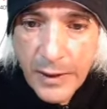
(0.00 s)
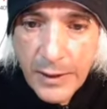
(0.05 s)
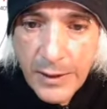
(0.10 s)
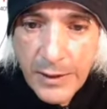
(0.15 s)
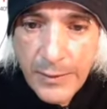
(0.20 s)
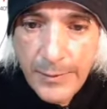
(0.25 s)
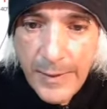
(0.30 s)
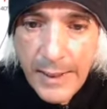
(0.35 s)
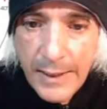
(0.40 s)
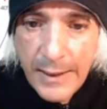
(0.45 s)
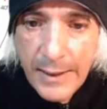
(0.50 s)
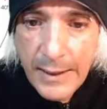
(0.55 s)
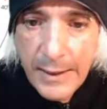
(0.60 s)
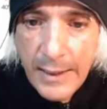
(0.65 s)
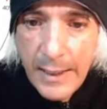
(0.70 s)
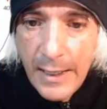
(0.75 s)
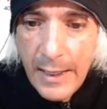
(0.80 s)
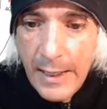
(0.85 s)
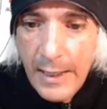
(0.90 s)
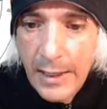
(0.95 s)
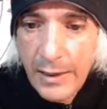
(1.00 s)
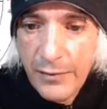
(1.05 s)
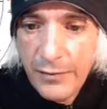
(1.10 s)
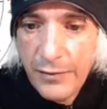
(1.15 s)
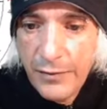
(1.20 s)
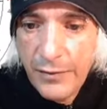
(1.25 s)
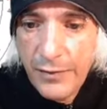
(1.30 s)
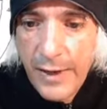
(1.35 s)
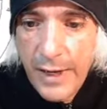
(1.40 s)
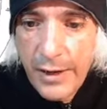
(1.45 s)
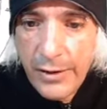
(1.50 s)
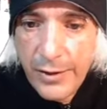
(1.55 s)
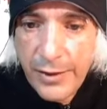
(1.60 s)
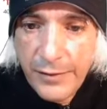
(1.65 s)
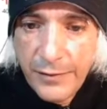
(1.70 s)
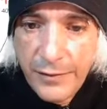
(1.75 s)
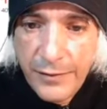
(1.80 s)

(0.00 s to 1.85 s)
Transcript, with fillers: it's making a very,